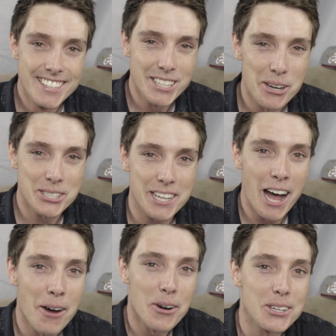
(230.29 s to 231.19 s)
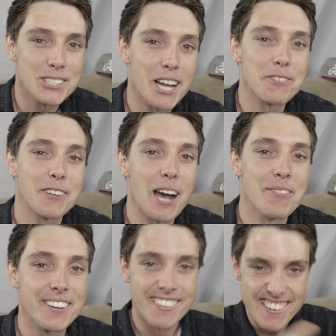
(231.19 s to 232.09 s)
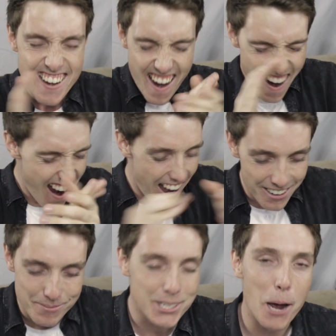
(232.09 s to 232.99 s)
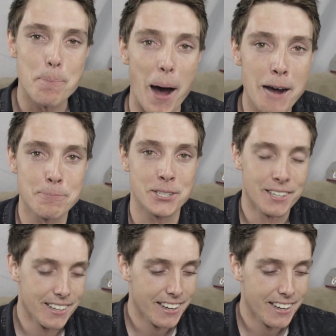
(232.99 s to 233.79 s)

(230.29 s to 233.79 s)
New Star Wars stuff coming. Yeah, I'm so pumped.